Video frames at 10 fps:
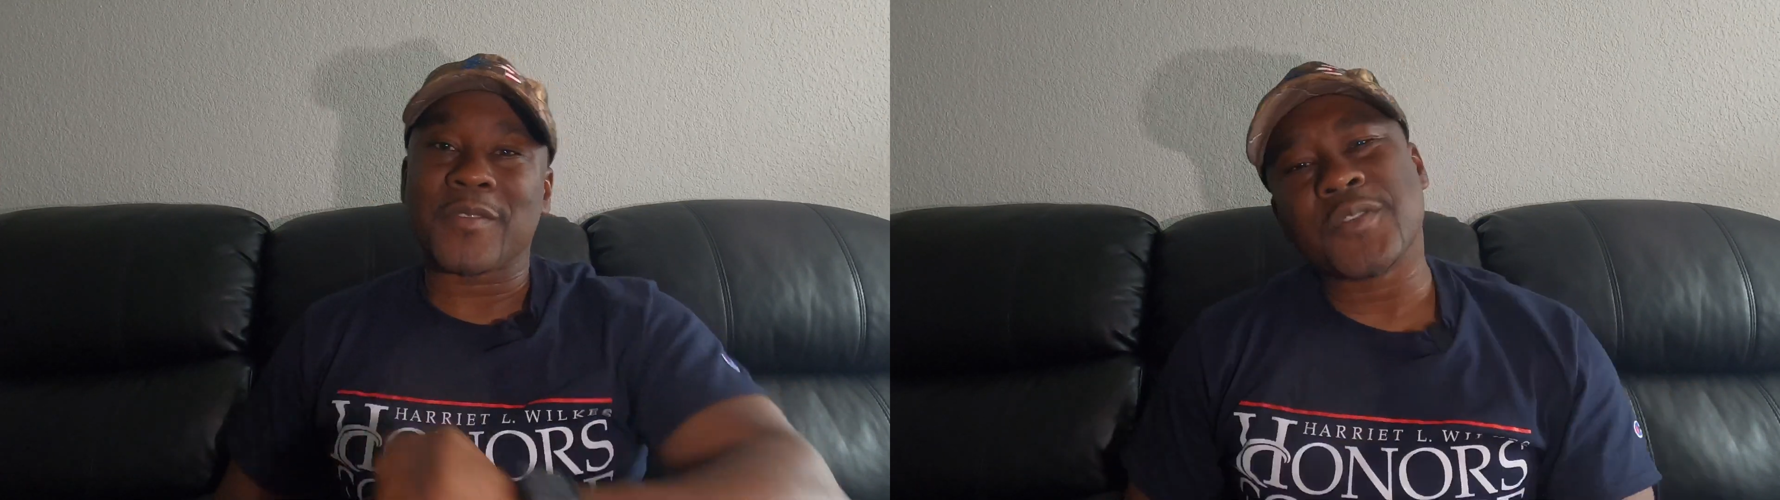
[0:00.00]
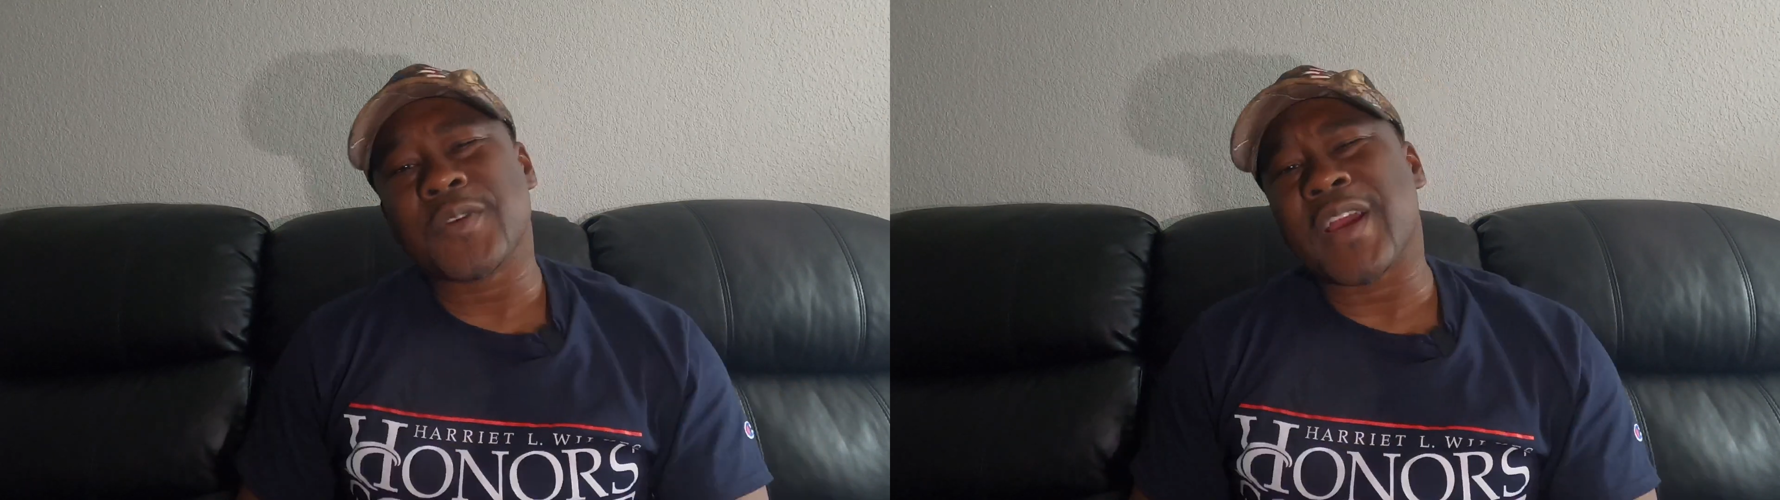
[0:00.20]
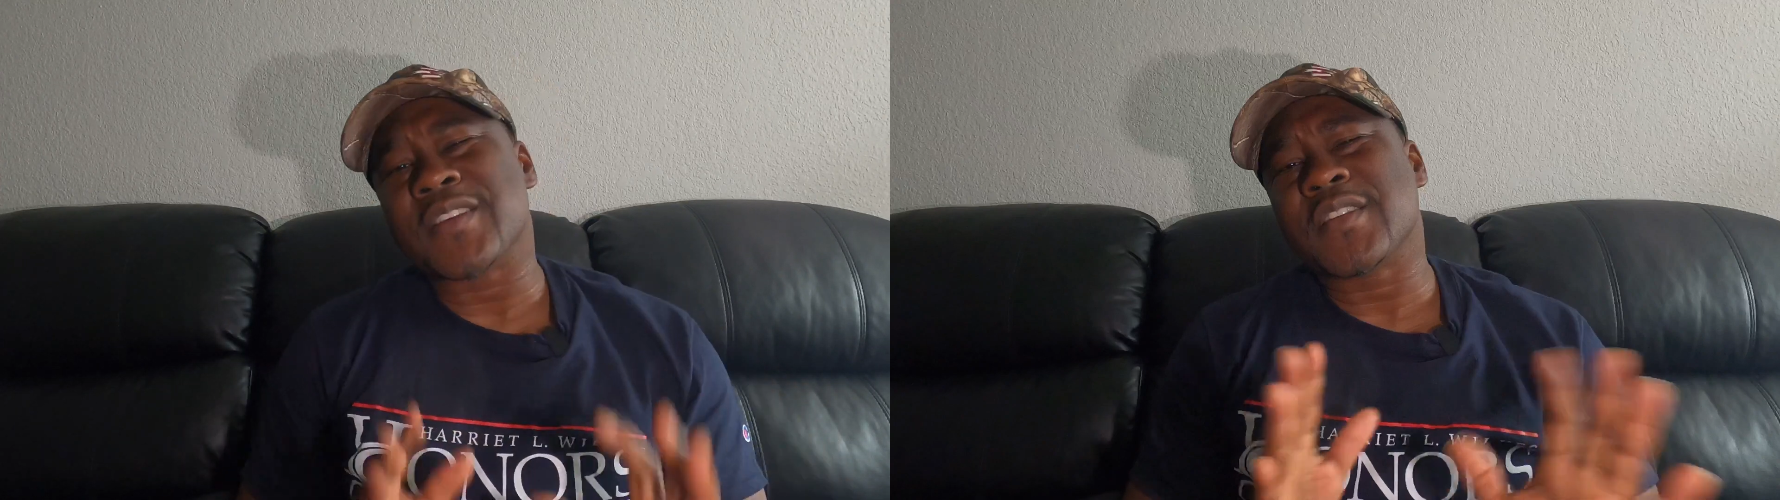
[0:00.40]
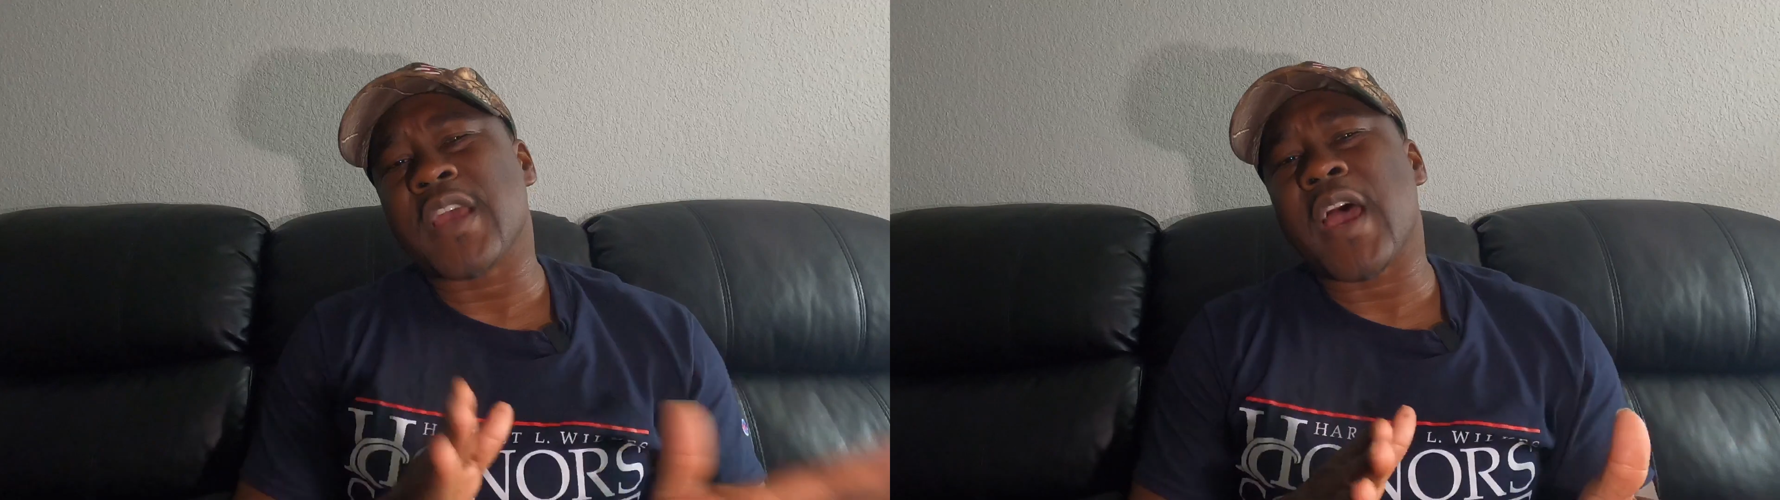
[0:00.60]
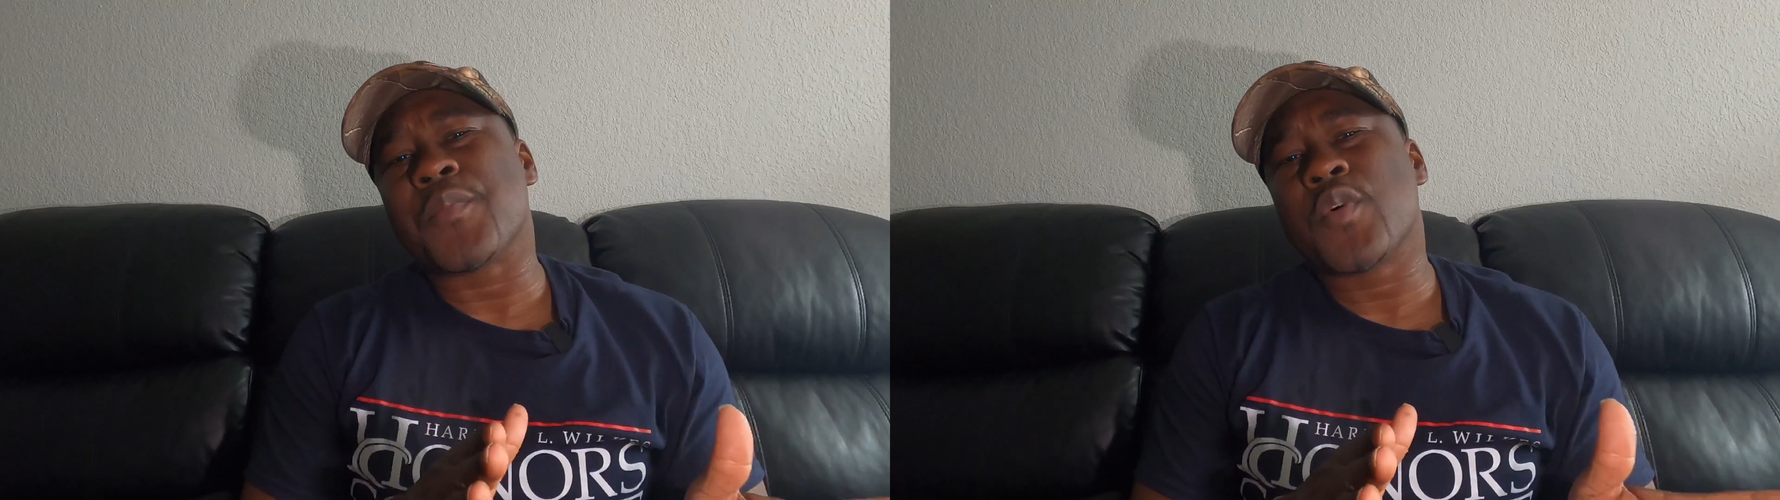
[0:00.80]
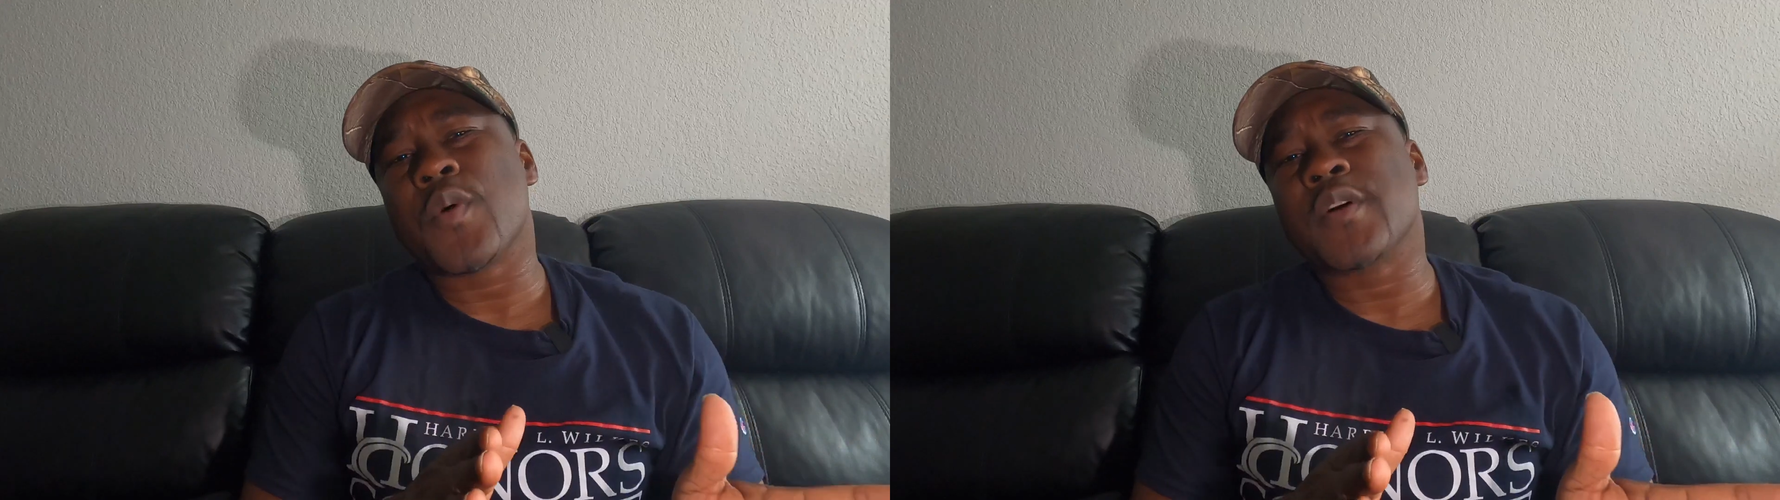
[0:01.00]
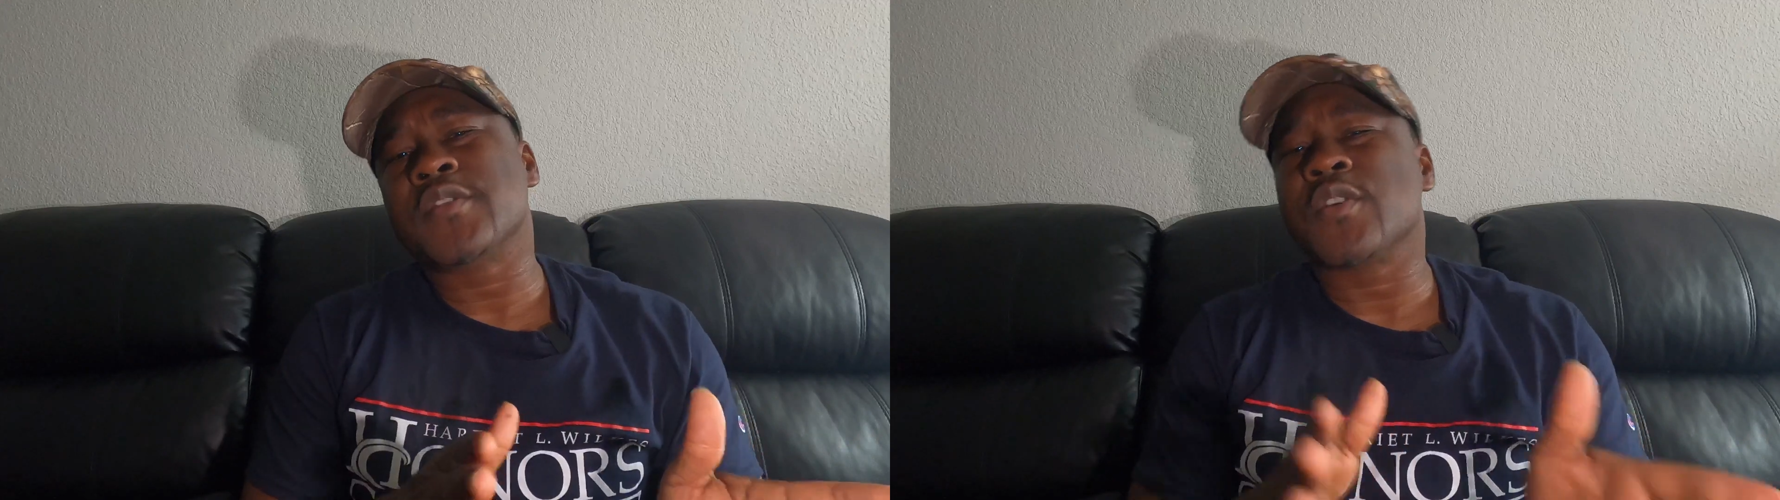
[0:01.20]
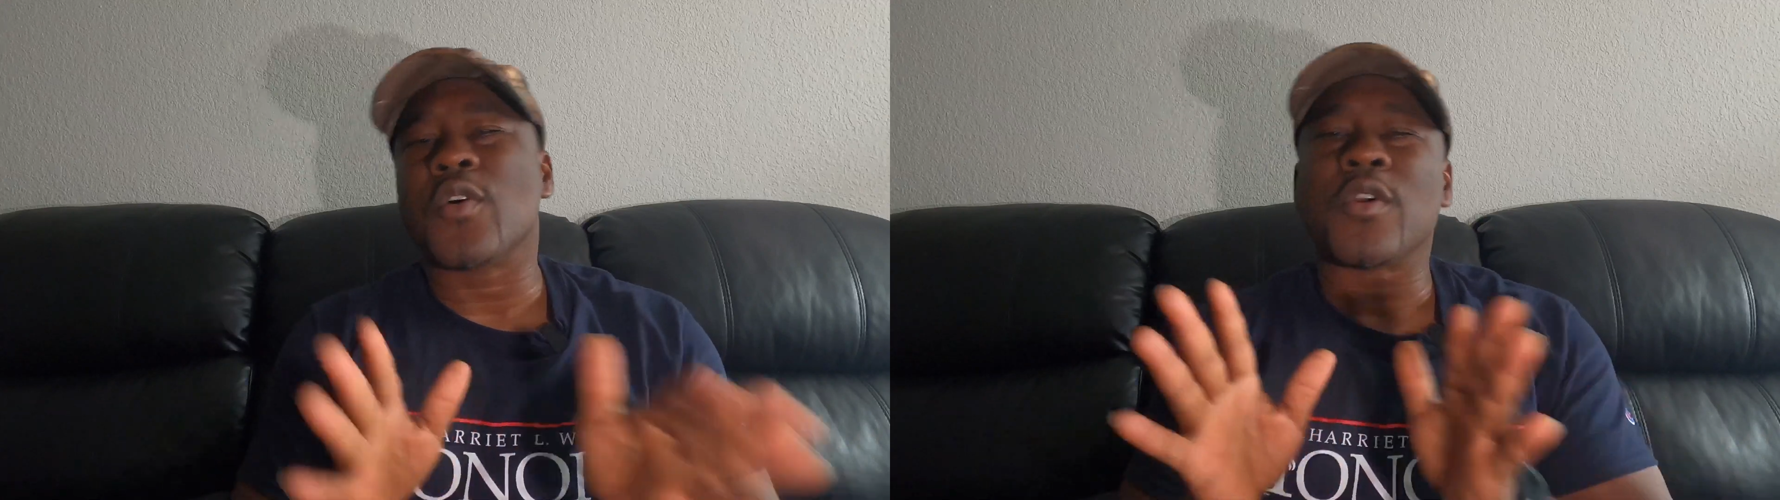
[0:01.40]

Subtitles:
Do you guys say Apple Watch